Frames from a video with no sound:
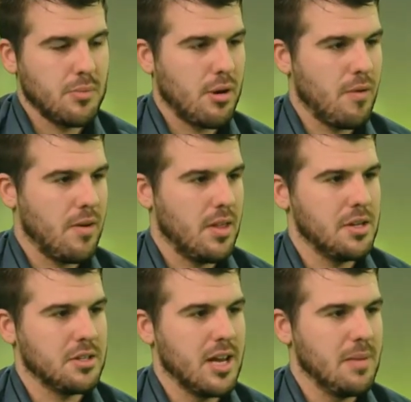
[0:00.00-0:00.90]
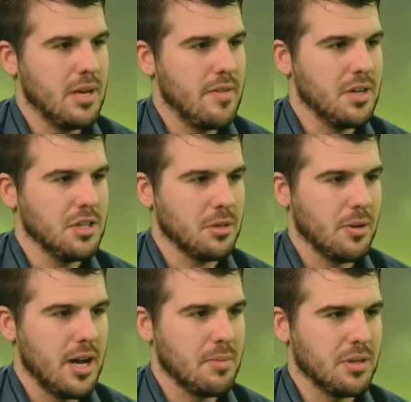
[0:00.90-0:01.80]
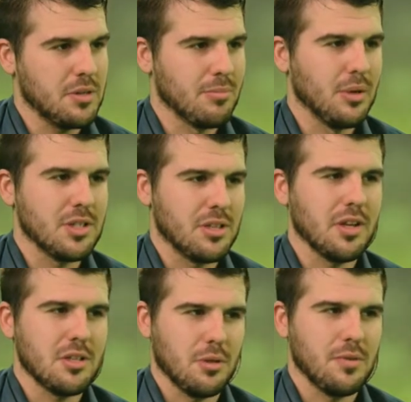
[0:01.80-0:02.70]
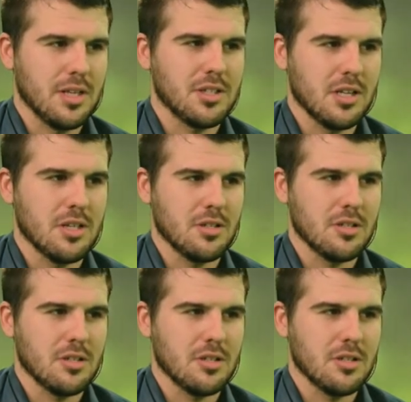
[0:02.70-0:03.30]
and profile, and he's getting a bit of an easy ride, because Moyes got it tough last season?